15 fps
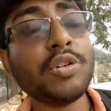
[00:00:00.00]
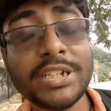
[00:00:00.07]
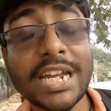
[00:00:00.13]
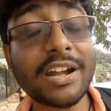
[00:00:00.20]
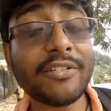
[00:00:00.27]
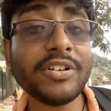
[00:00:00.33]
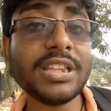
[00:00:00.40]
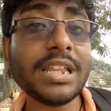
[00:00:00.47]

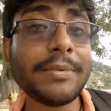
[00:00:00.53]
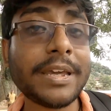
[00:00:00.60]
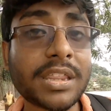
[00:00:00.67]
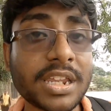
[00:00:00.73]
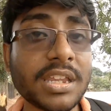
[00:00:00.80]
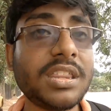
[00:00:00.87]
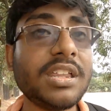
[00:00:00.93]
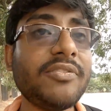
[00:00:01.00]
chat with them
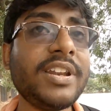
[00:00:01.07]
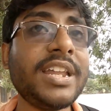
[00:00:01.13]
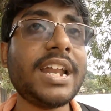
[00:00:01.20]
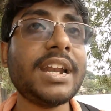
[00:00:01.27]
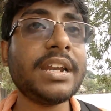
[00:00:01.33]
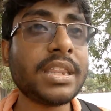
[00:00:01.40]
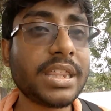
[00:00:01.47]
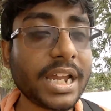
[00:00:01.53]
extensively
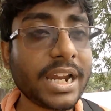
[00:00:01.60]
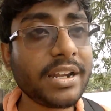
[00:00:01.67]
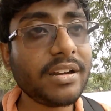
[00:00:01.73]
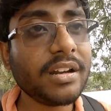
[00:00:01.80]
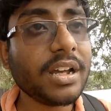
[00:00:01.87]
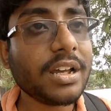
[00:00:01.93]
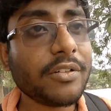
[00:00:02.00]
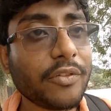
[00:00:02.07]
and decide
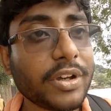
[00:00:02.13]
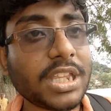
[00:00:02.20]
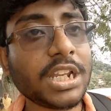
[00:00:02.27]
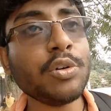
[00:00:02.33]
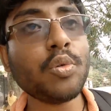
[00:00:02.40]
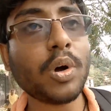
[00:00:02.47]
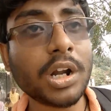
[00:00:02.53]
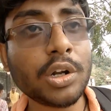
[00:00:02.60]
whether
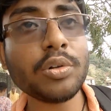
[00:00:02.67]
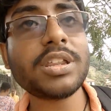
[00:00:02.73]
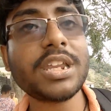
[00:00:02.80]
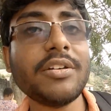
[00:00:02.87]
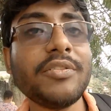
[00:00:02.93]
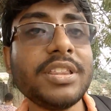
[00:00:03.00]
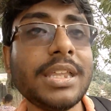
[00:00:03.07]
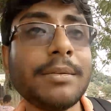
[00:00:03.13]
you want to stay
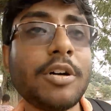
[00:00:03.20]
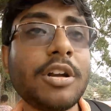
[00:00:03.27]
with them or